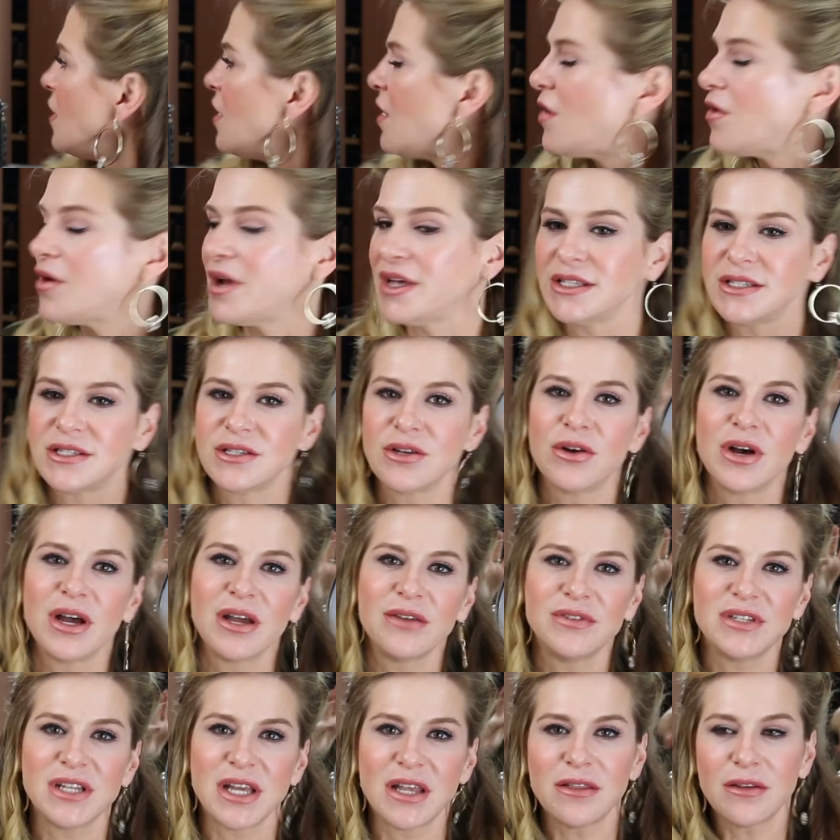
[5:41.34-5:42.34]
Alright, so
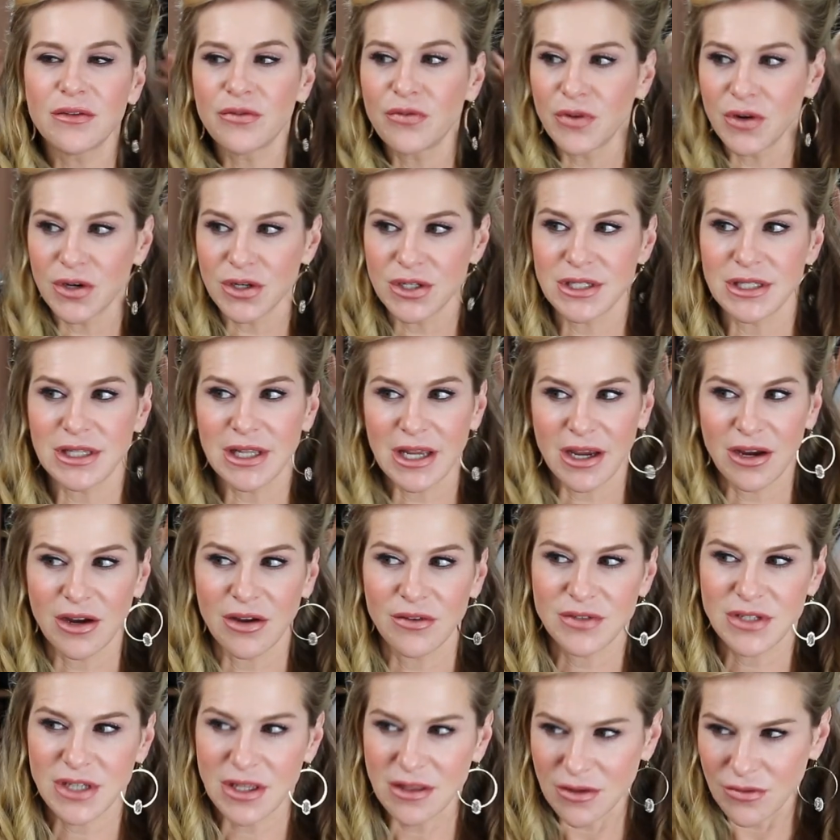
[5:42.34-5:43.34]
I've done the first layer,
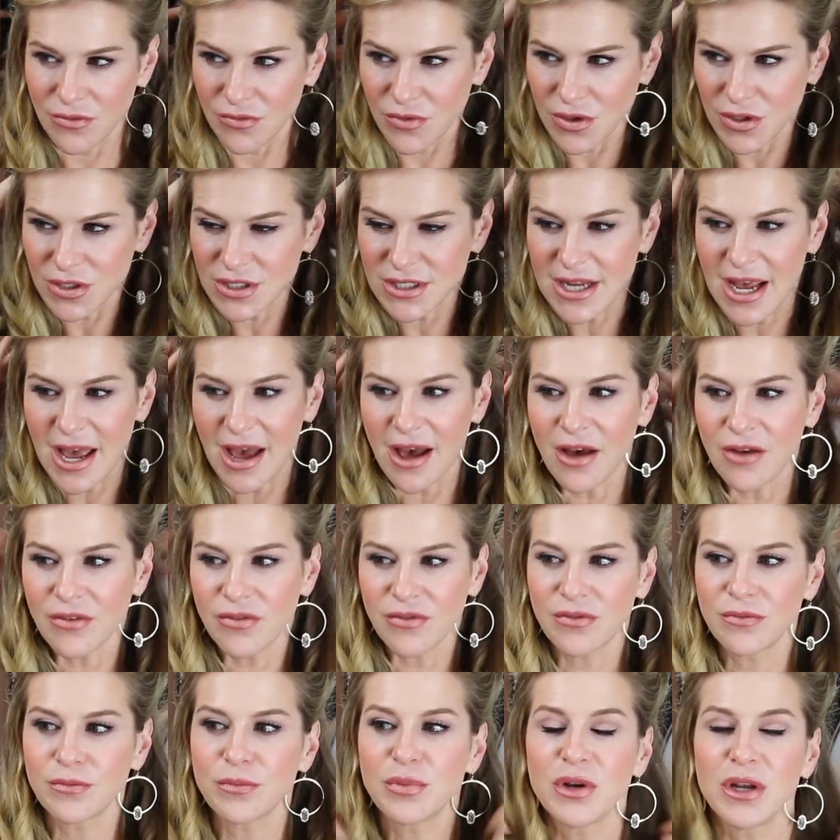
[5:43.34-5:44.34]
I've done the first
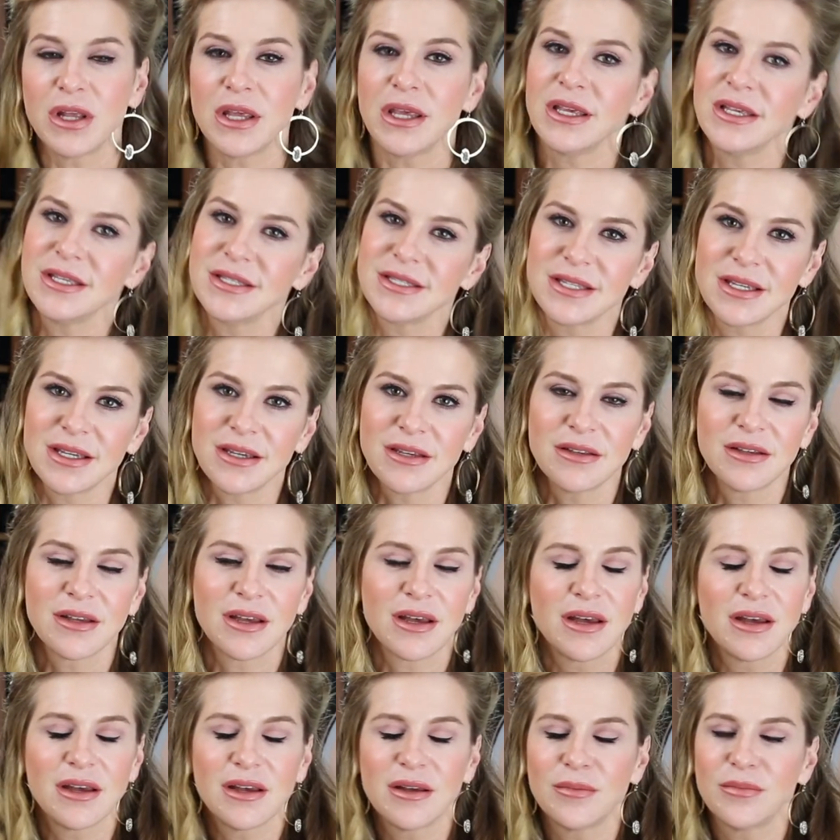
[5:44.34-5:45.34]
half. Pretty easy,
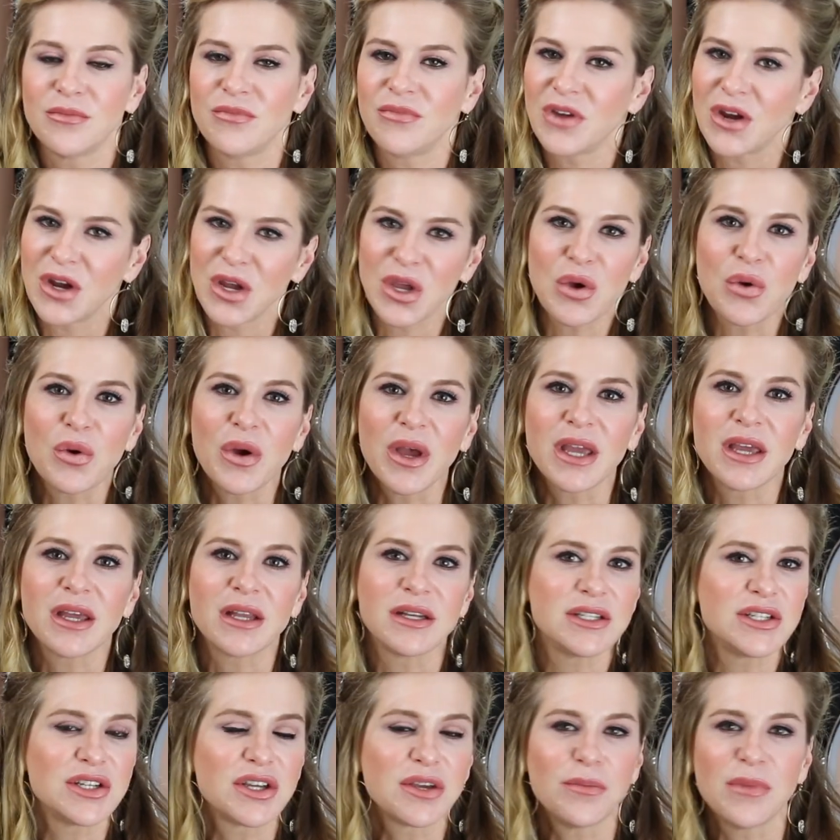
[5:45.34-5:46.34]
very quick.
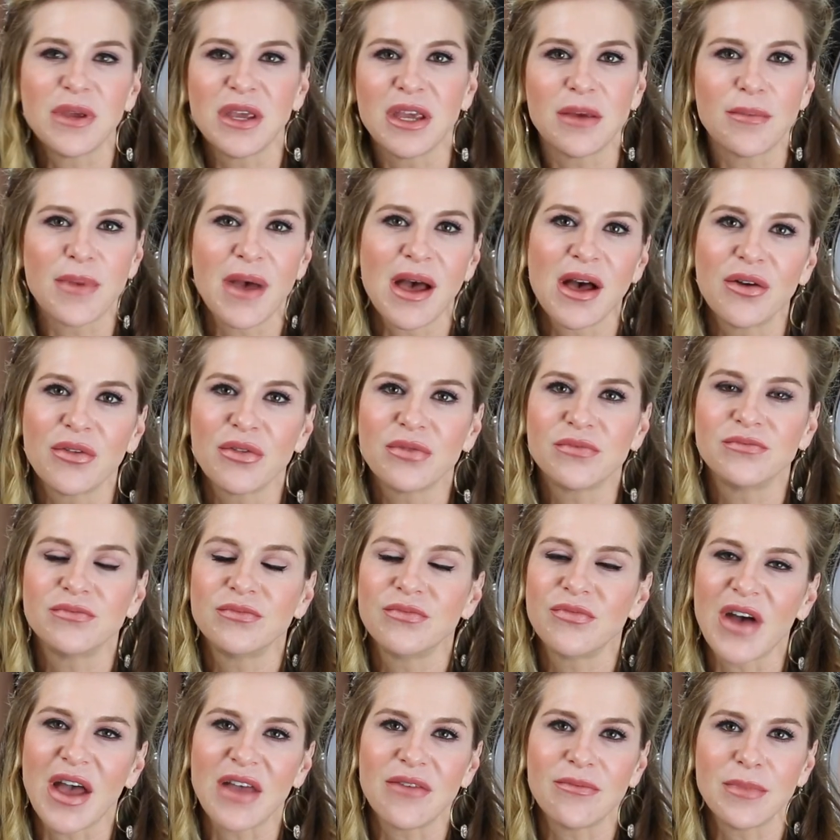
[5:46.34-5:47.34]
It took me about
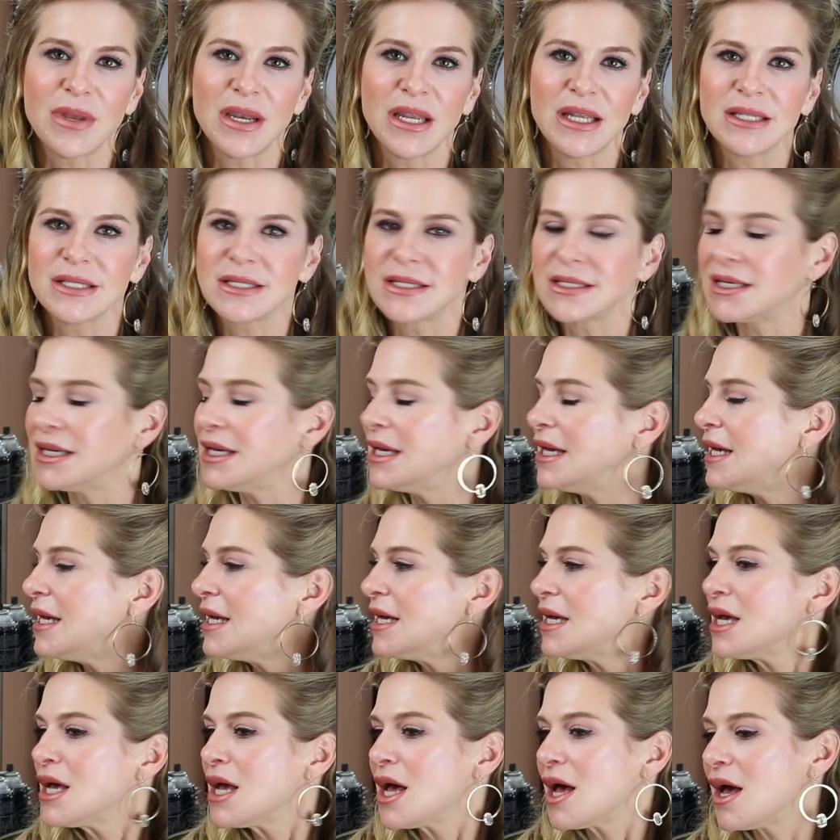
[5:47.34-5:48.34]
5 minutes.
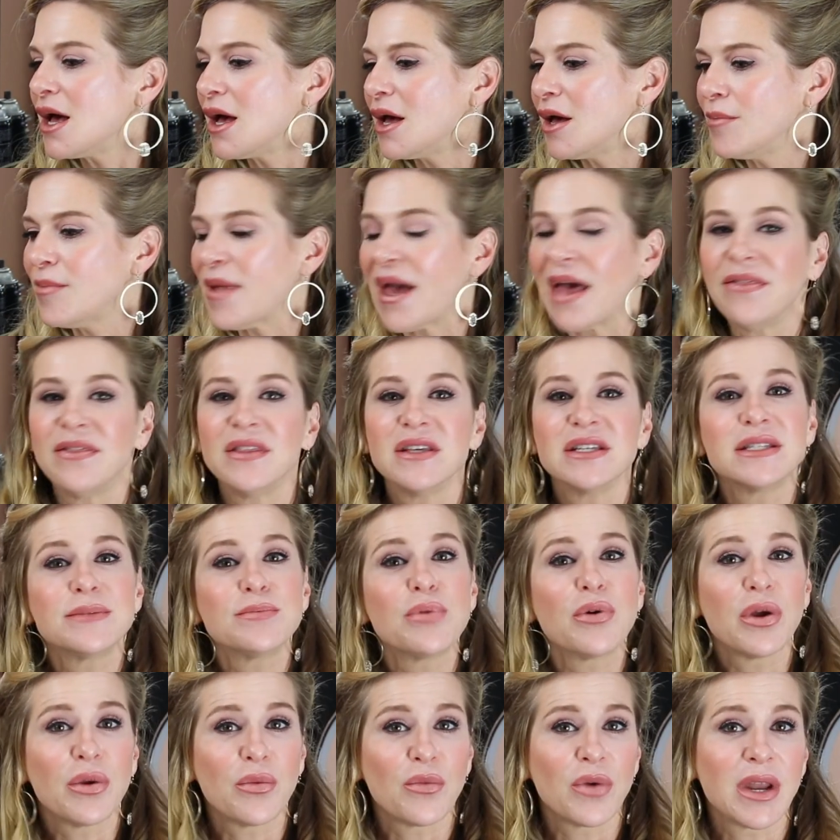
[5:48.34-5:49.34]
At this
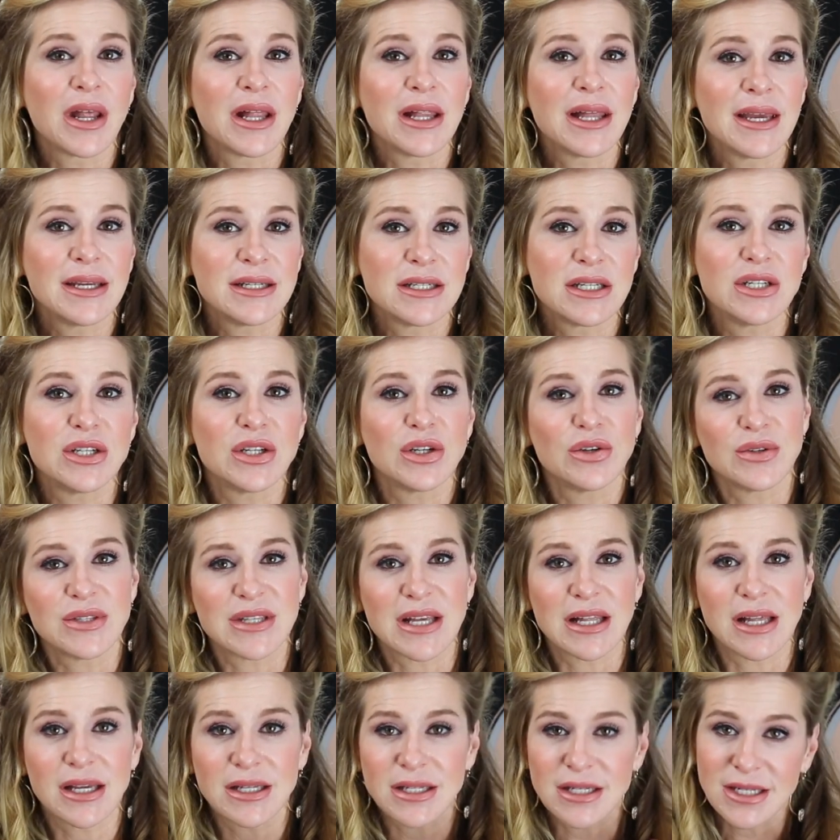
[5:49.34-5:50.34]
point, what I like to do is
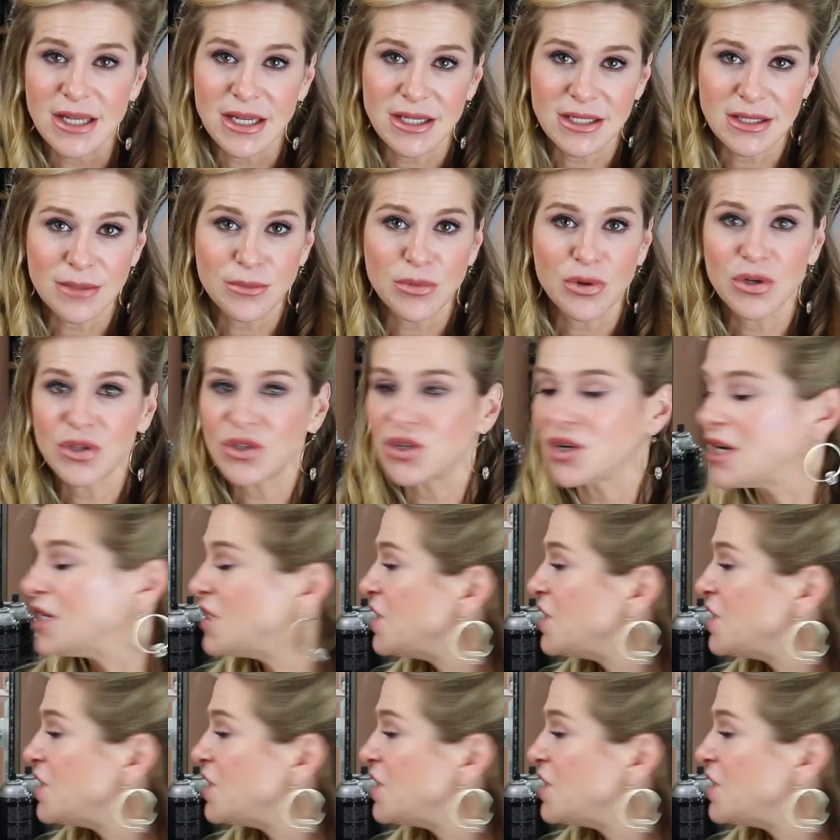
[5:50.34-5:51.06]
I like to take some more dry